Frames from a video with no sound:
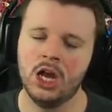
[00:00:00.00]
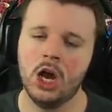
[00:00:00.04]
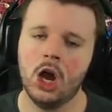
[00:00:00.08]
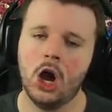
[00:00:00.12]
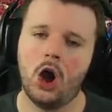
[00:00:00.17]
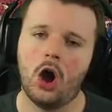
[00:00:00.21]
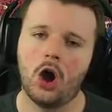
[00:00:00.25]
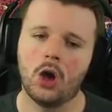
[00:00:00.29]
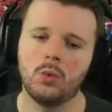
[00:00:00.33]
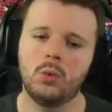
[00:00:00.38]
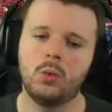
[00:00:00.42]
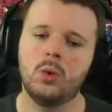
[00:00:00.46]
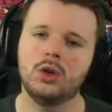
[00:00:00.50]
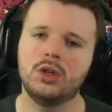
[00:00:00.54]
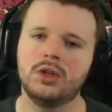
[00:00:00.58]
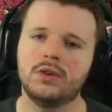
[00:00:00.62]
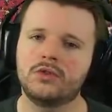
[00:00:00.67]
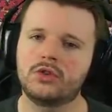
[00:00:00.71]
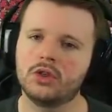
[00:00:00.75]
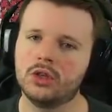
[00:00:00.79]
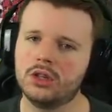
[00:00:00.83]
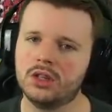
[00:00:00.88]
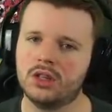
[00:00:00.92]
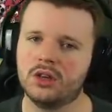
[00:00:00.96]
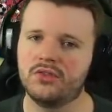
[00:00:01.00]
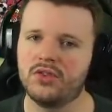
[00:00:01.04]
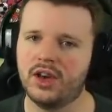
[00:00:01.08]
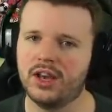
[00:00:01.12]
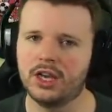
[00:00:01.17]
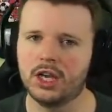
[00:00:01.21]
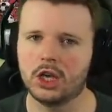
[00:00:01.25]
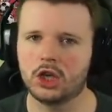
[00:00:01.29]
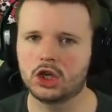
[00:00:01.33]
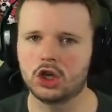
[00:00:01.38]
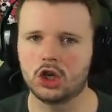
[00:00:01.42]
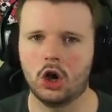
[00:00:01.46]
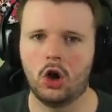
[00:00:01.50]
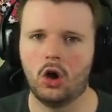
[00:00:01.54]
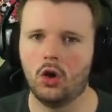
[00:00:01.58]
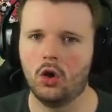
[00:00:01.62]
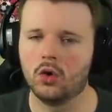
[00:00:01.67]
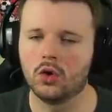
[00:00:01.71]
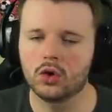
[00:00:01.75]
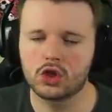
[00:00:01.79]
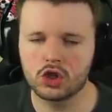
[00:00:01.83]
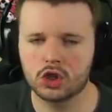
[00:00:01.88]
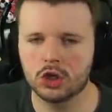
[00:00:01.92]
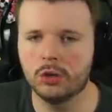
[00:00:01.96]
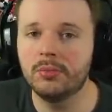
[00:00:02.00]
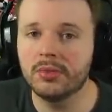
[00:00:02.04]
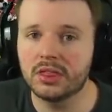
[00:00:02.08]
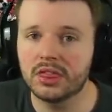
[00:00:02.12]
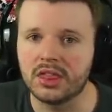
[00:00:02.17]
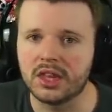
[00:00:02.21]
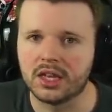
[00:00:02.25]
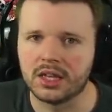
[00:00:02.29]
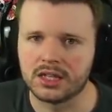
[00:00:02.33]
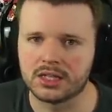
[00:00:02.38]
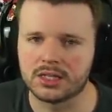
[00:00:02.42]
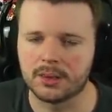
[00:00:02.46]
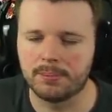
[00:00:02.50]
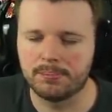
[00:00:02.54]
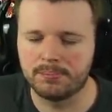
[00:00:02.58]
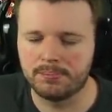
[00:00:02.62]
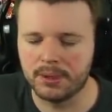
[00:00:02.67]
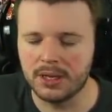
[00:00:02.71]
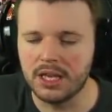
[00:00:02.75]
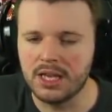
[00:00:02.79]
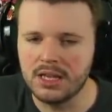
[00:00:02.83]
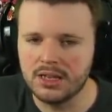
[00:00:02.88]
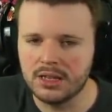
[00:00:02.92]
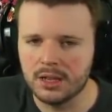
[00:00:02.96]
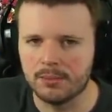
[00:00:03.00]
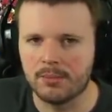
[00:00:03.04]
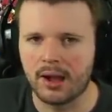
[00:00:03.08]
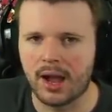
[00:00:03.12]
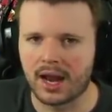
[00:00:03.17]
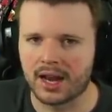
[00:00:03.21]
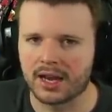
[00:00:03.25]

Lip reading: I would have done the fake shot or something to beat the man